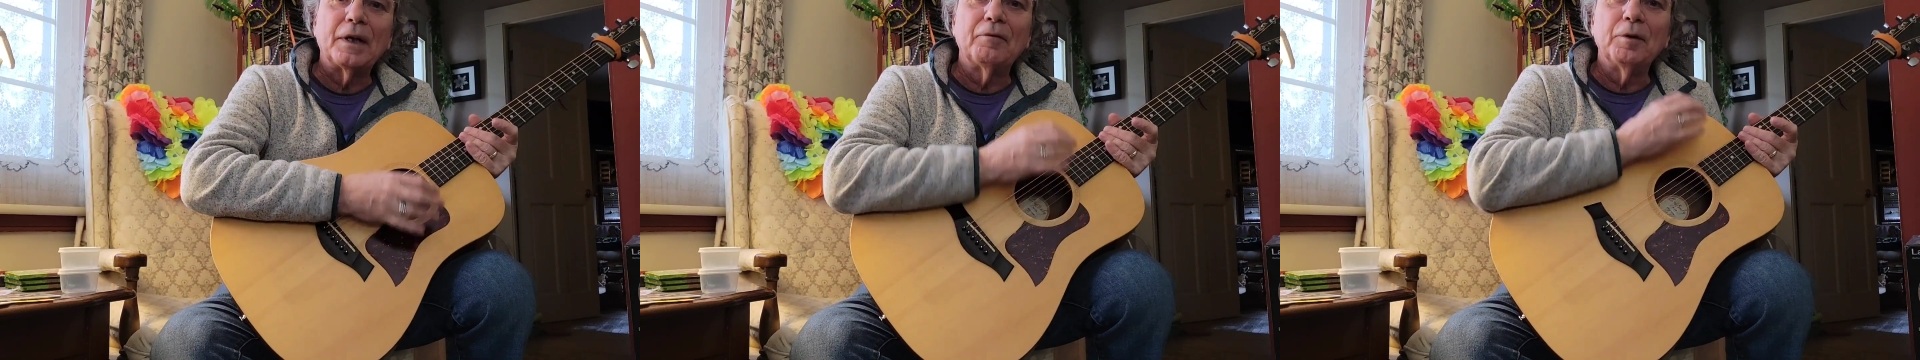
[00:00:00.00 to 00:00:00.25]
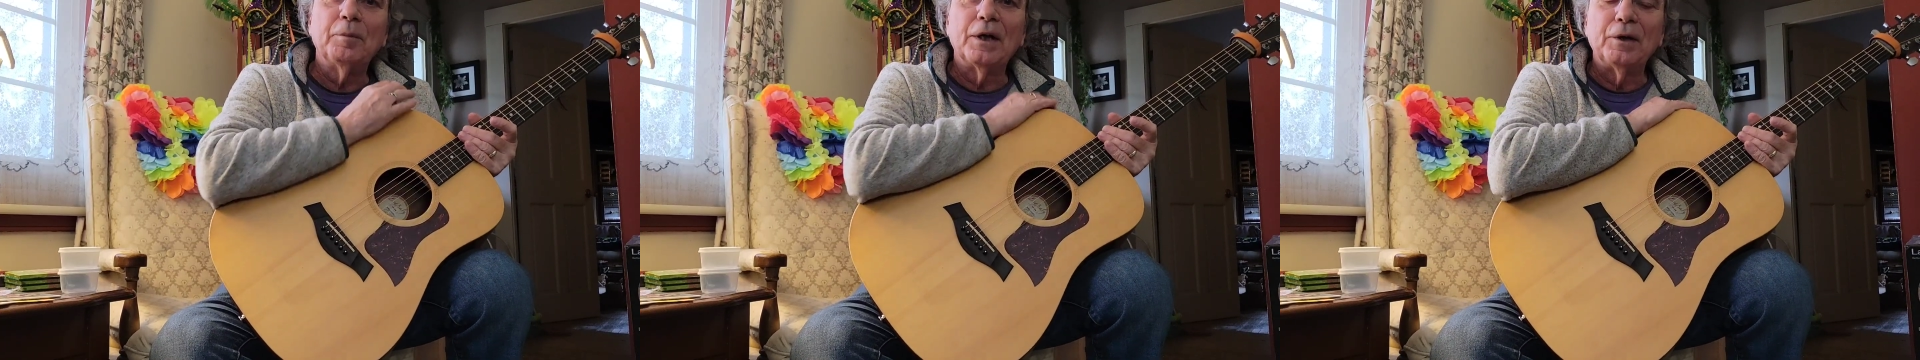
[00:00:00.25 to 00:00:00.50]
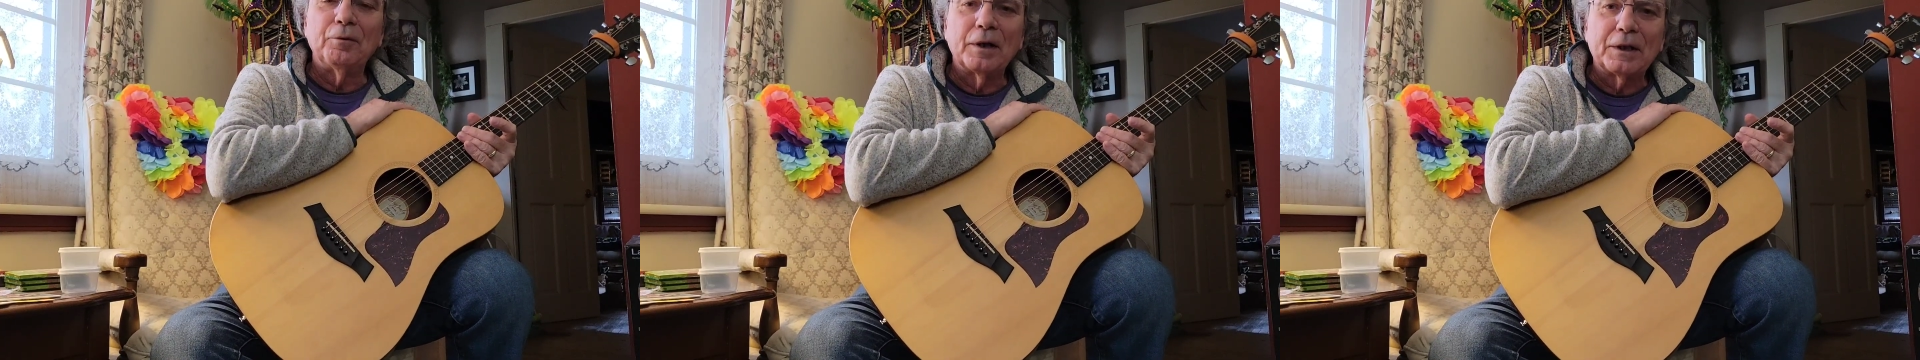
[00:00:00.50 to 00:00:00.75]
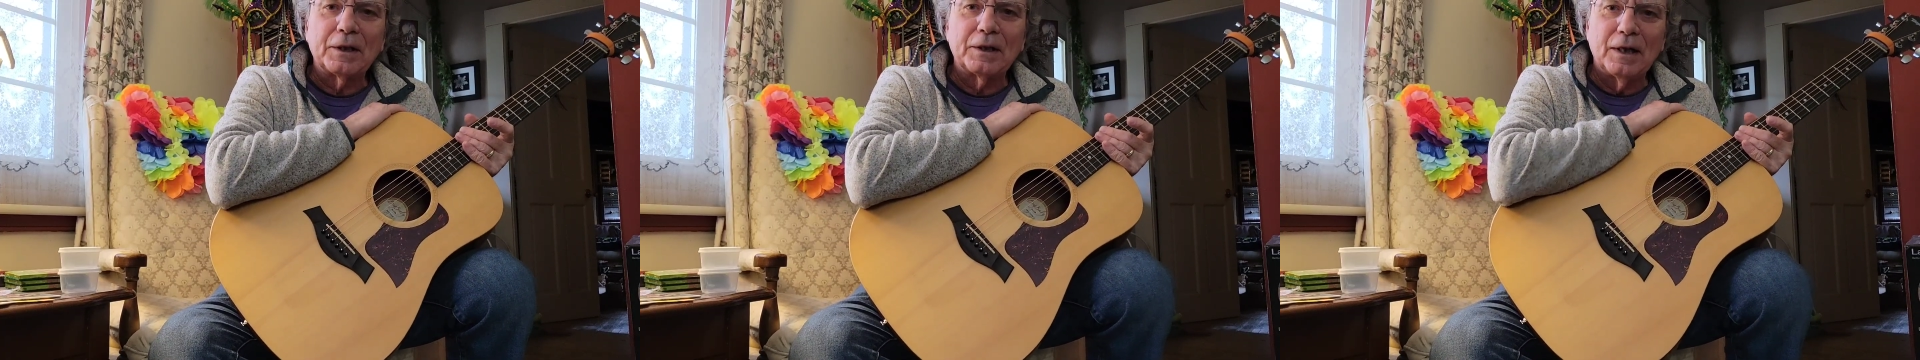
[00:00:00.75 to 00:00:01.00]
everybody
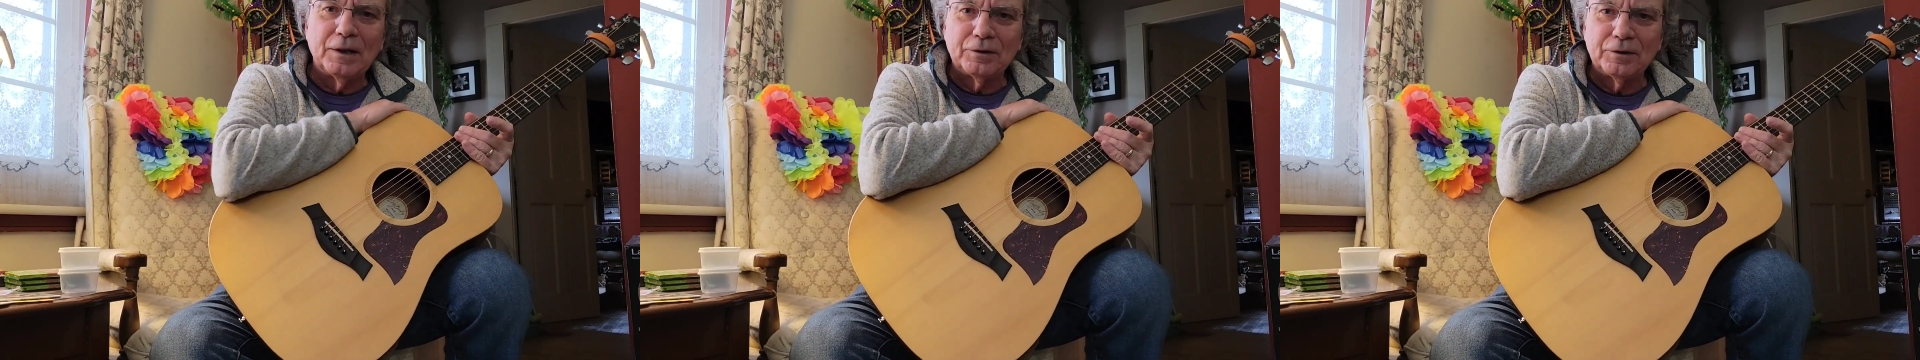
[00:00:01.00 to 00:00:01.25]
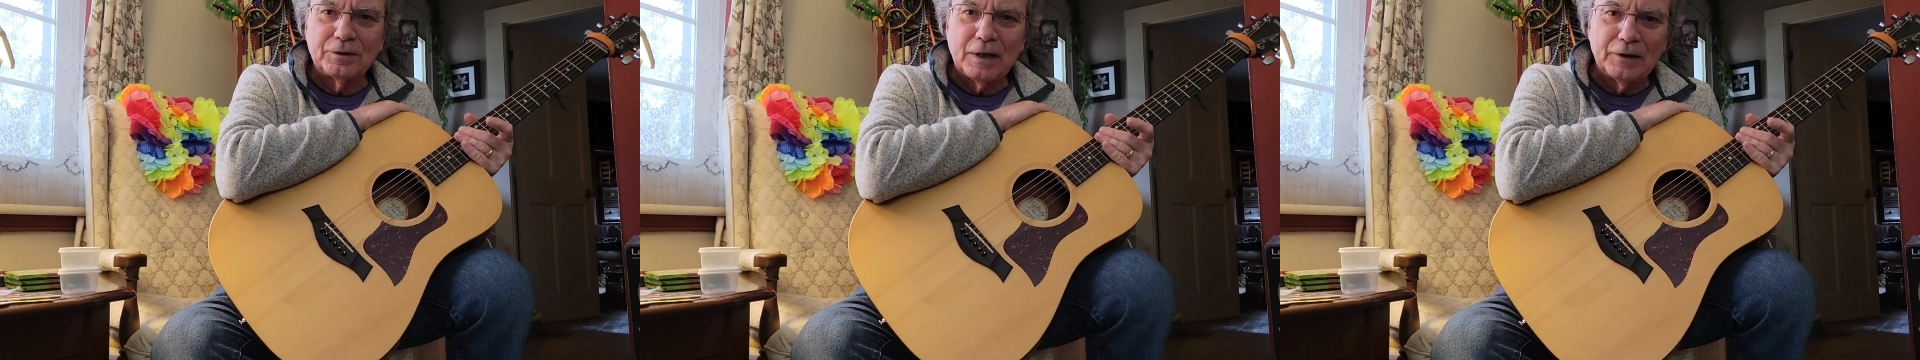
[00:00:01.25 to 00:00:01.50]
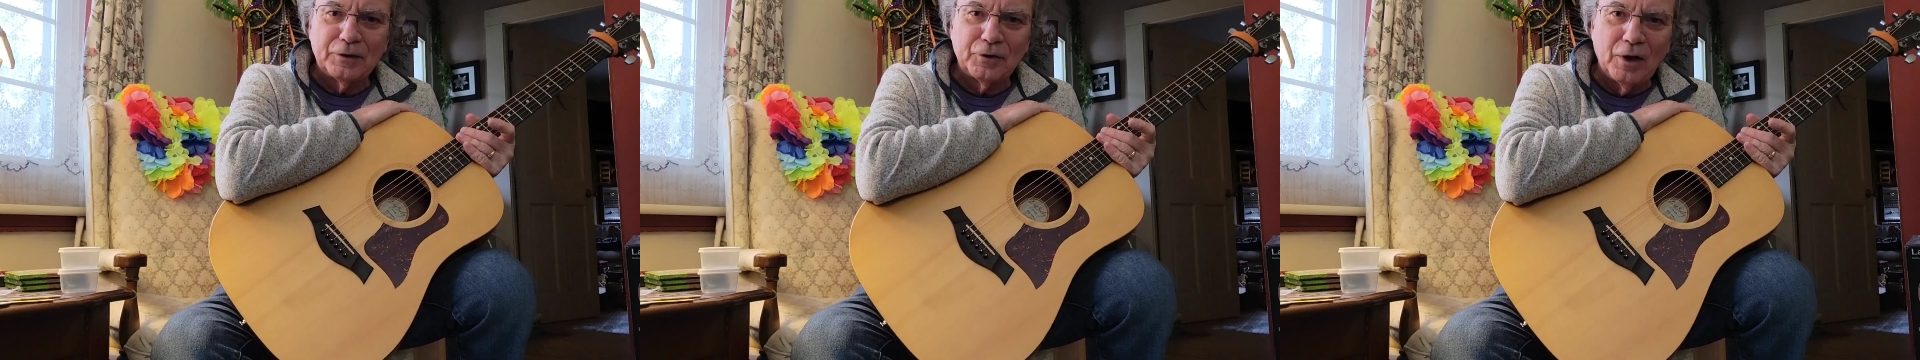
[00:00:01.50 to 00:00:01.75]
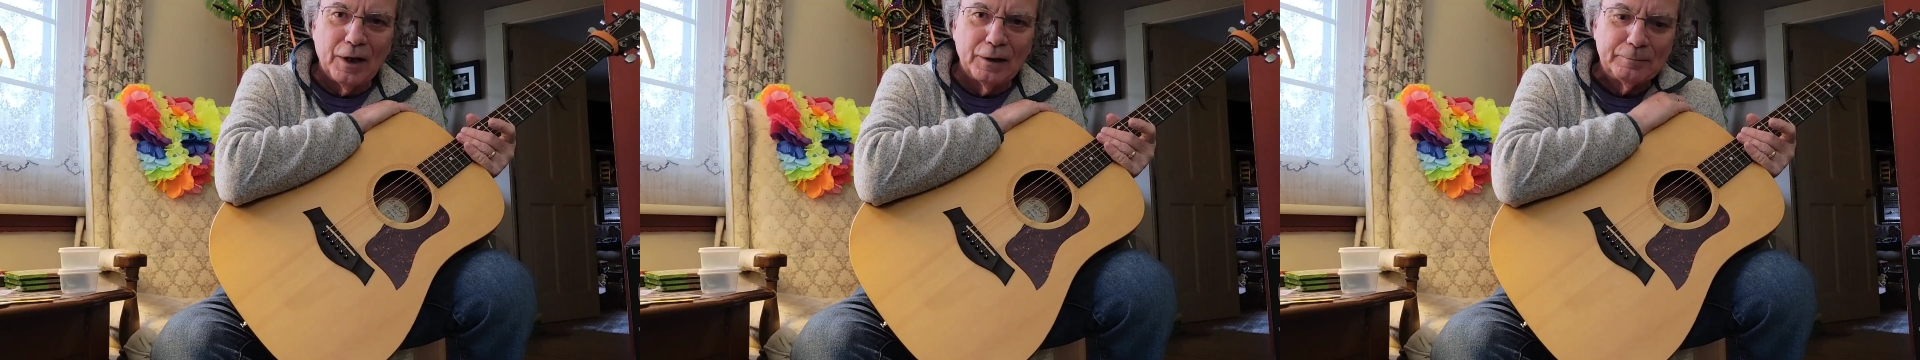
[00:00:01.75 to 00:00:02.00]
recognizes that
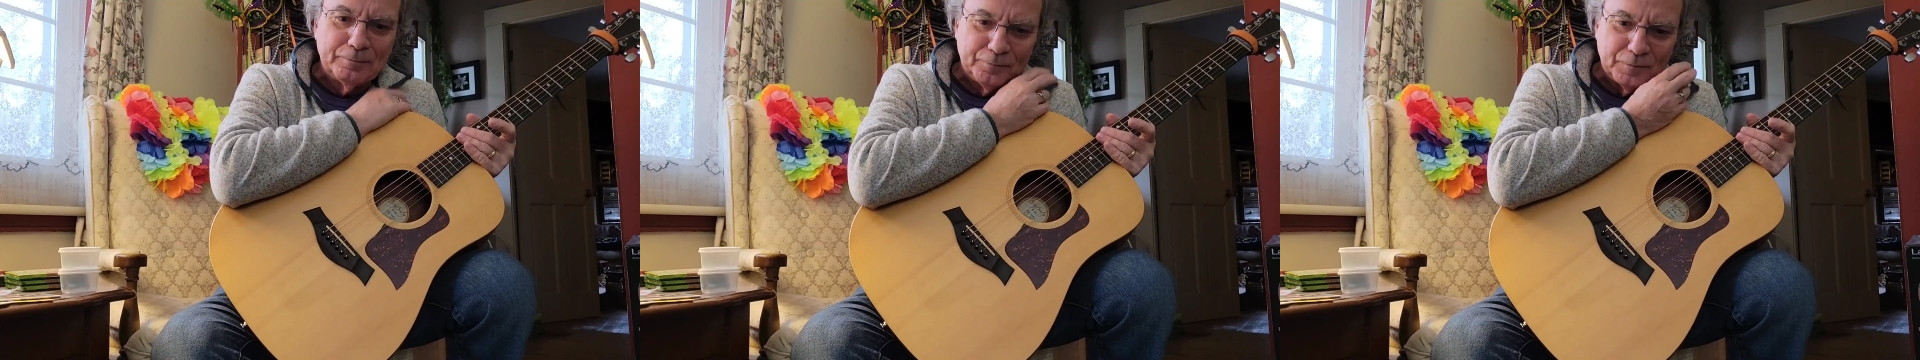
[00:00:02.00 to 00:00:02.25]
song.